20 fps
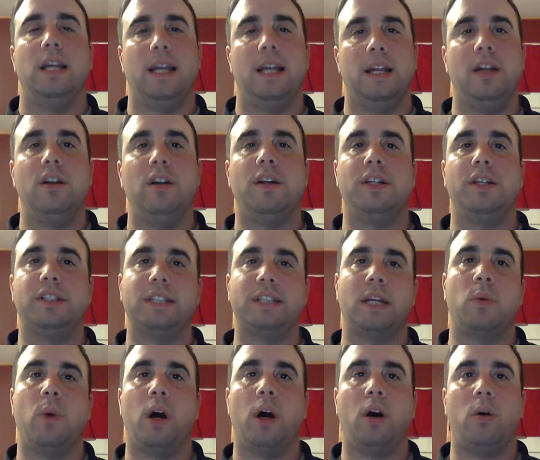And I know you
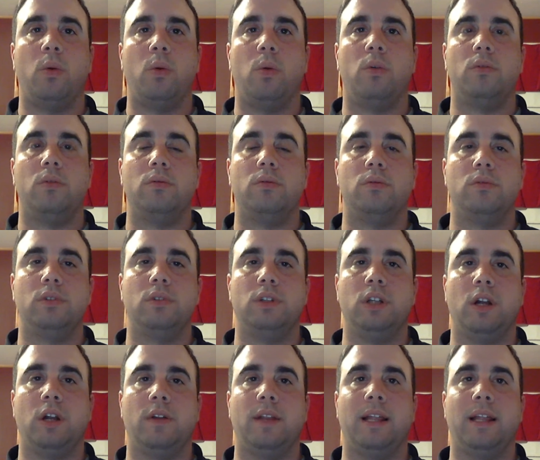say, well,
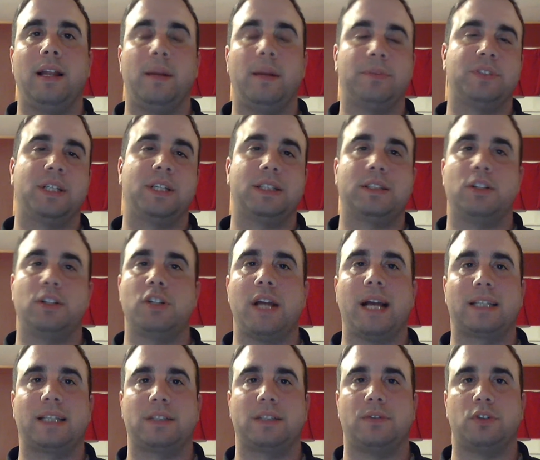you know, they led up 6 to
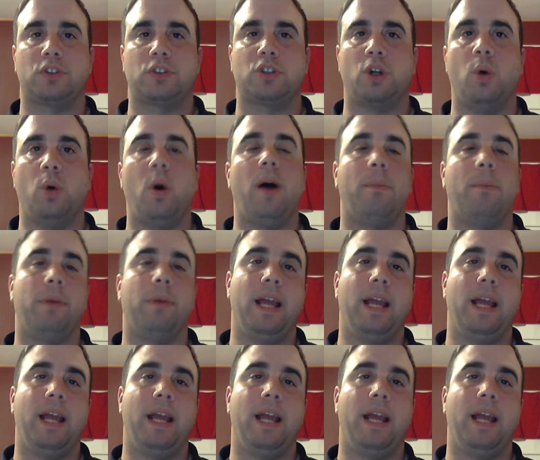Jacksonville, so what?